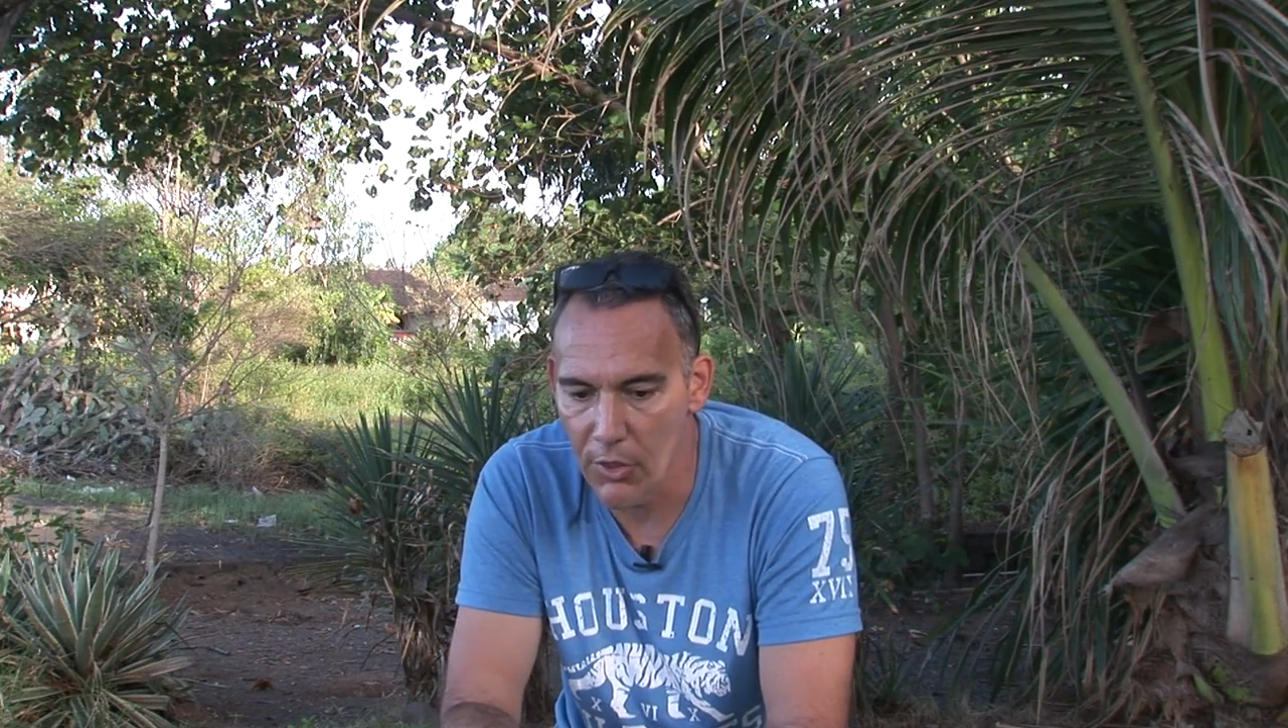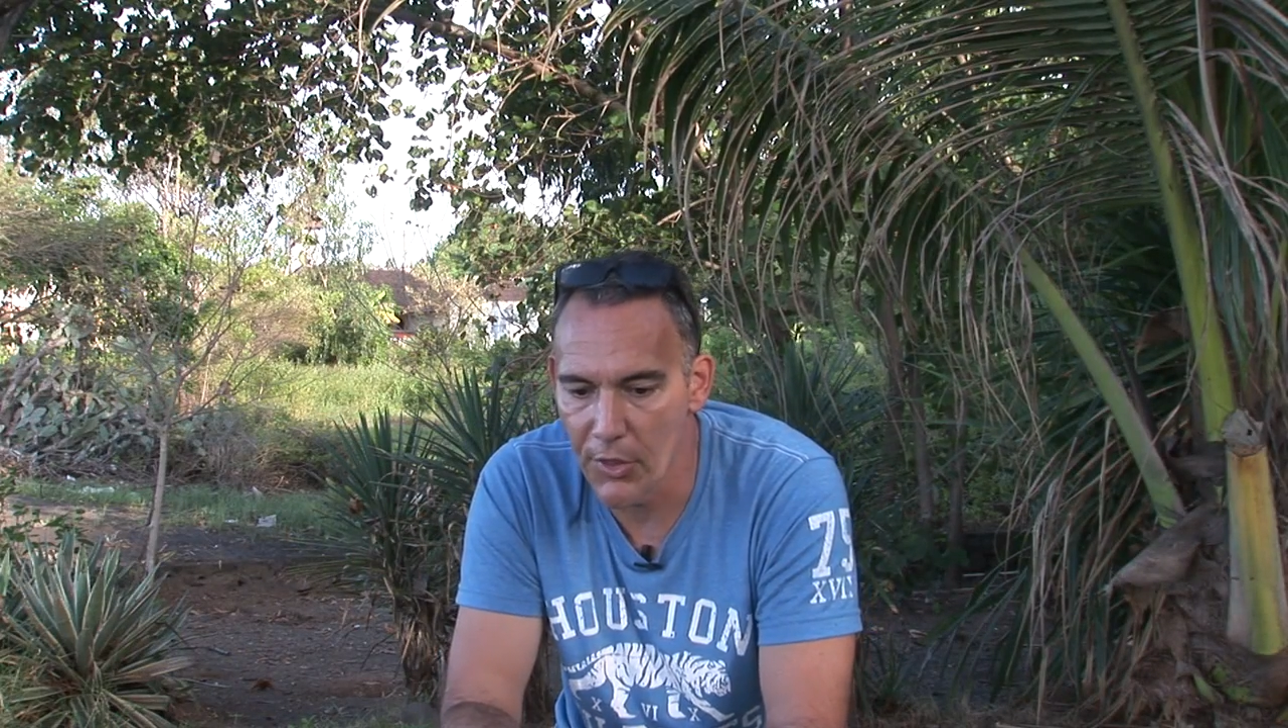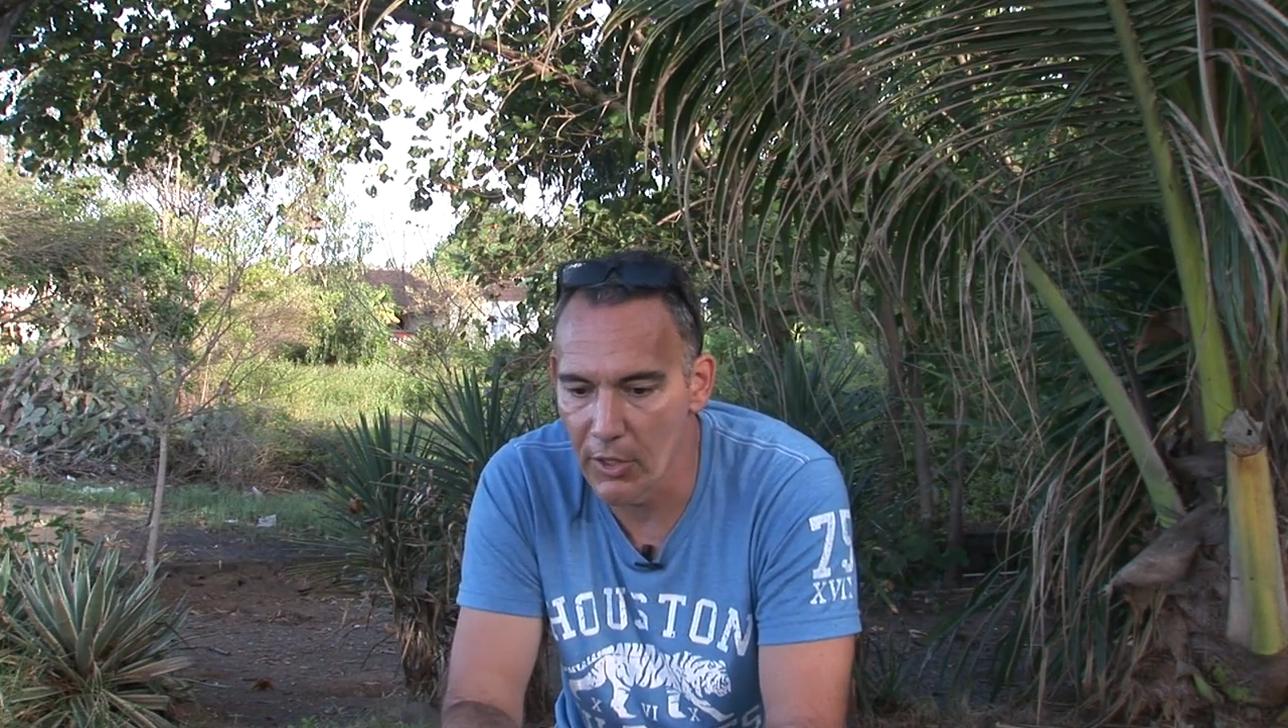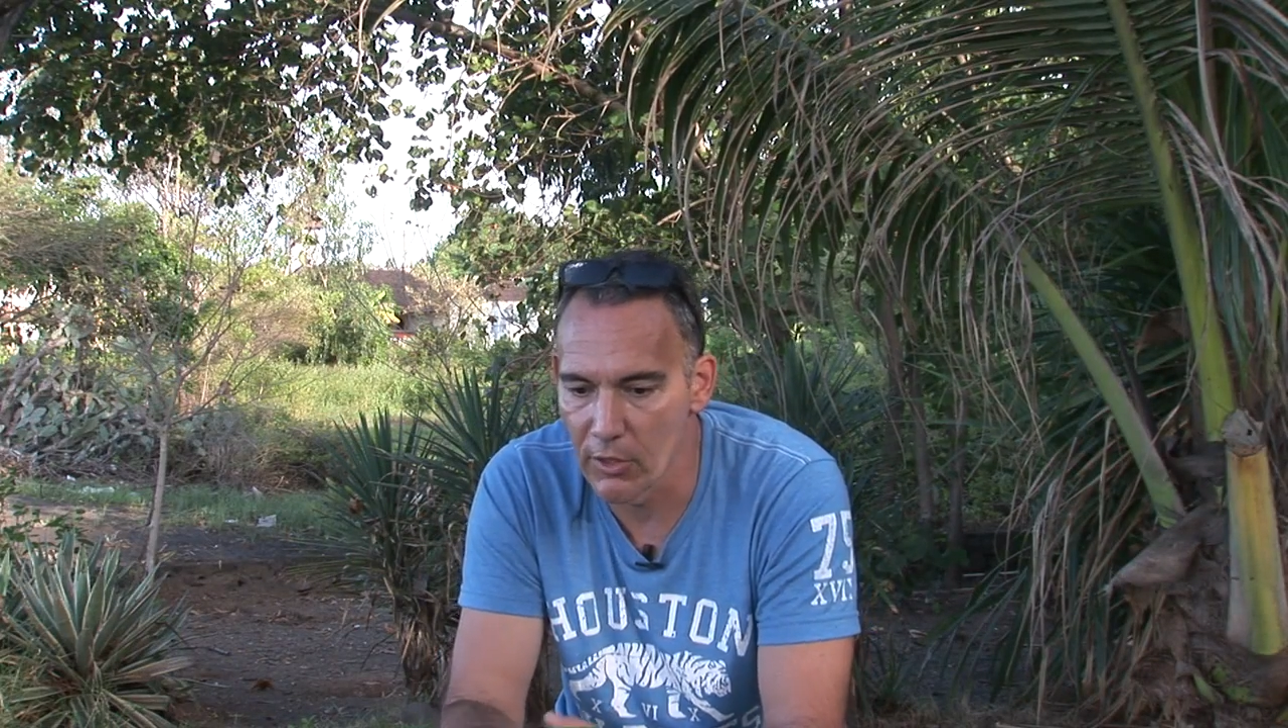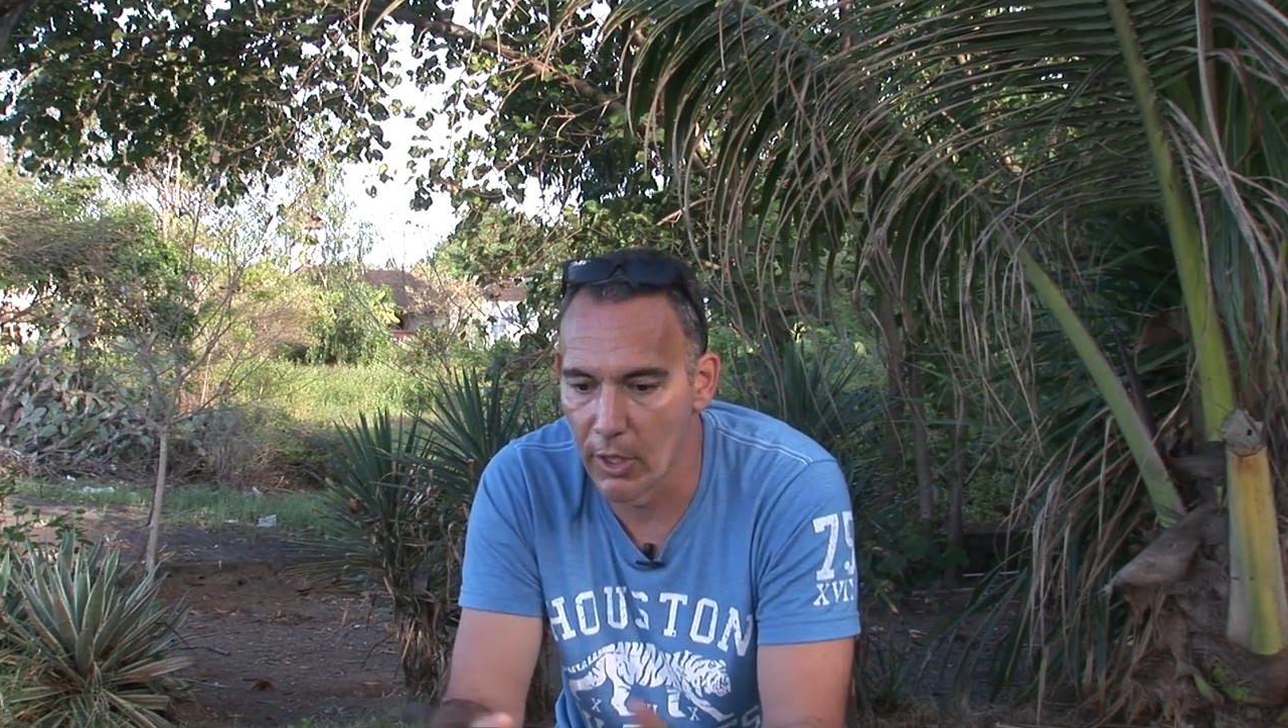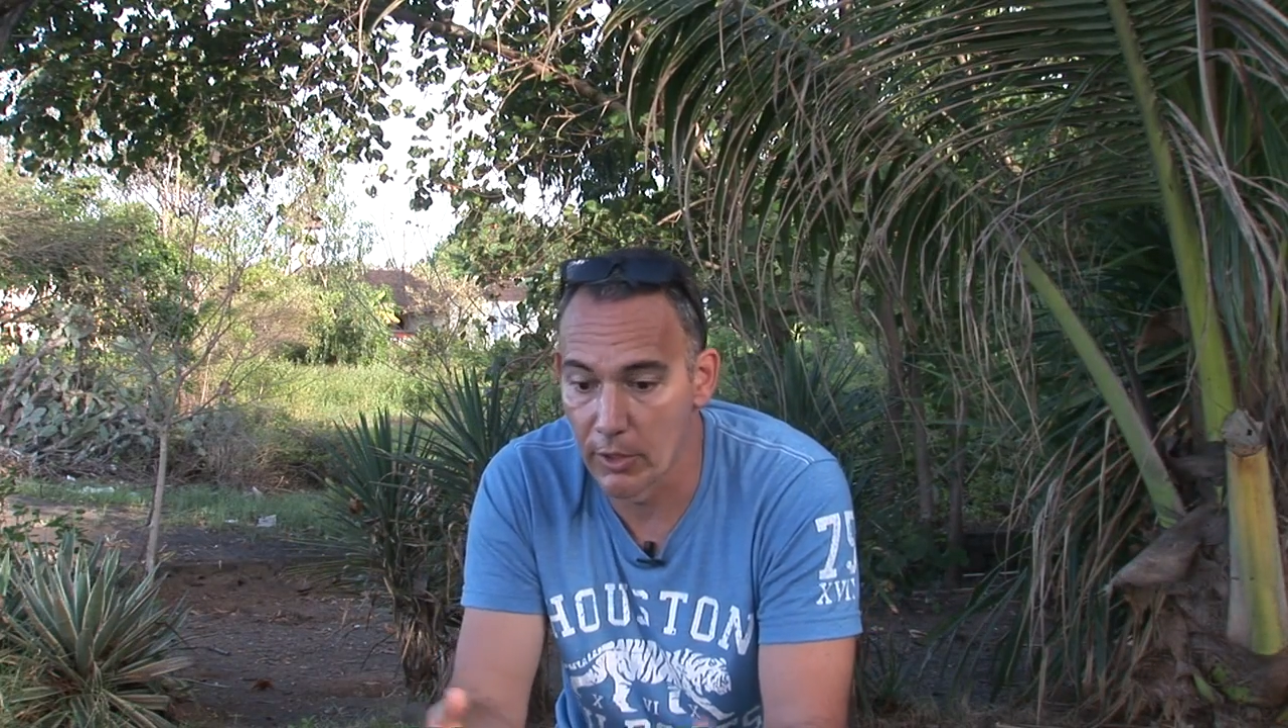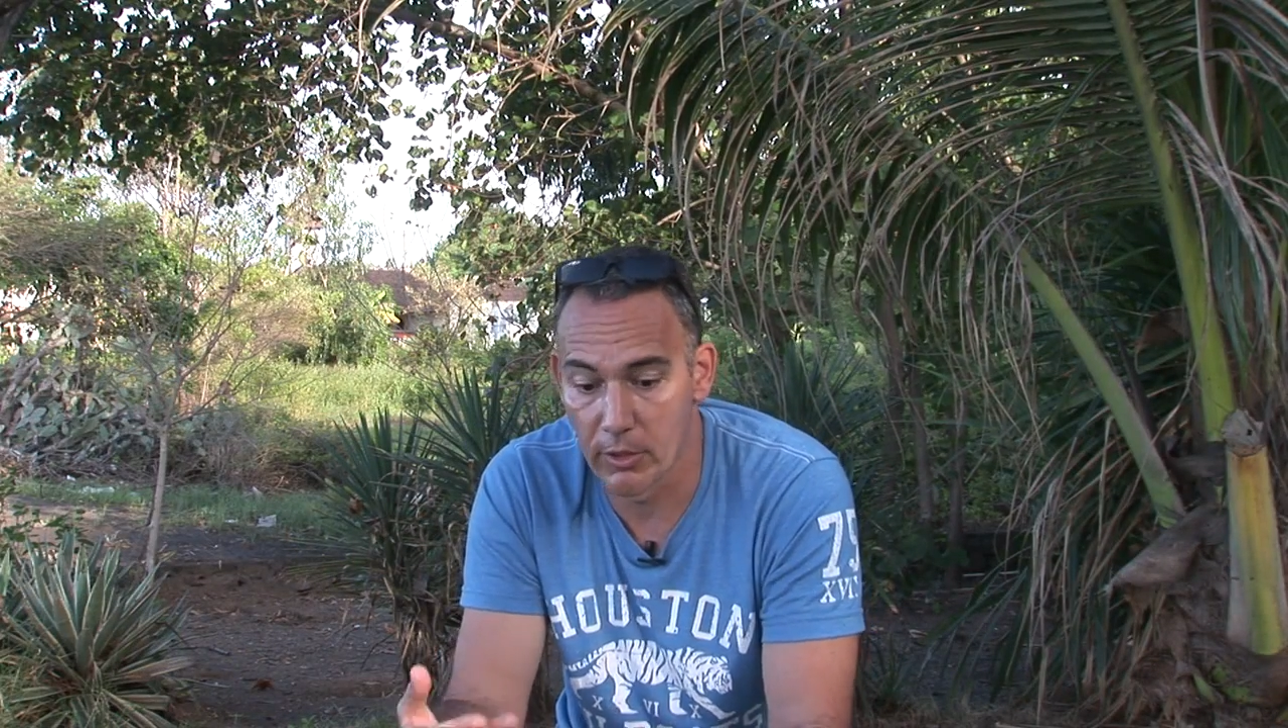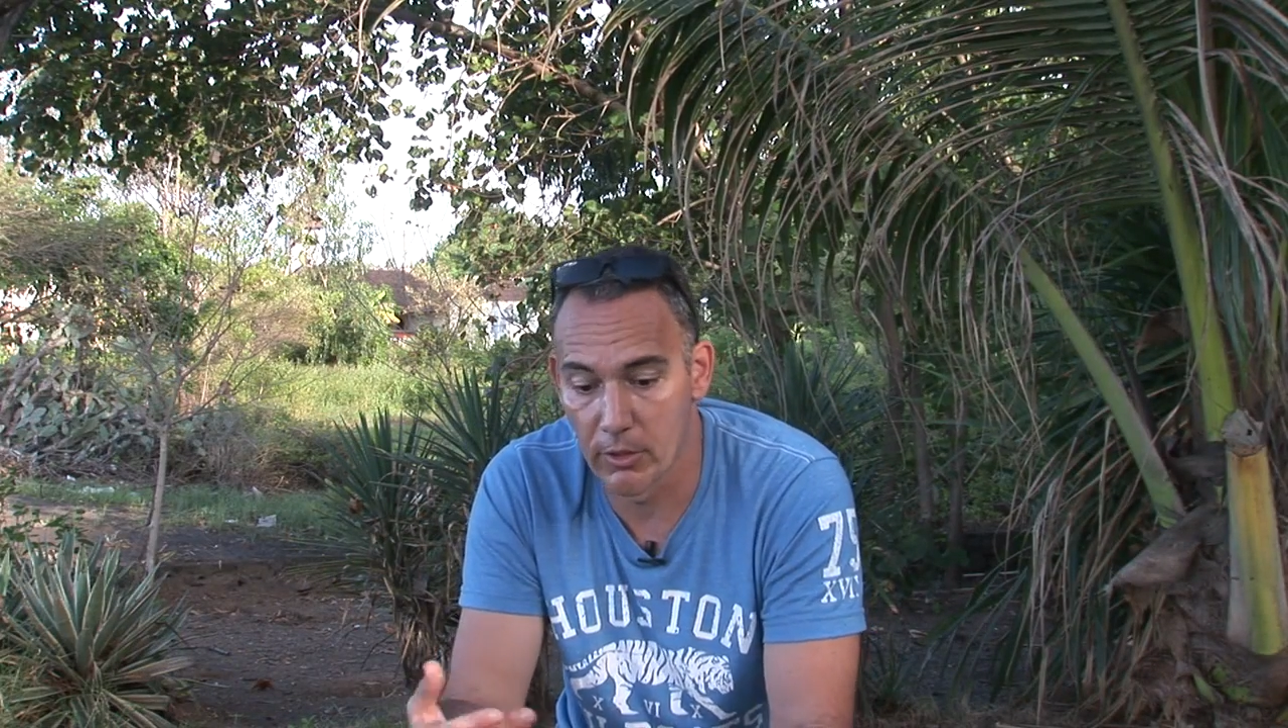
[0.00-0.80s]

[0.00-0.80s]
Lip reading: things like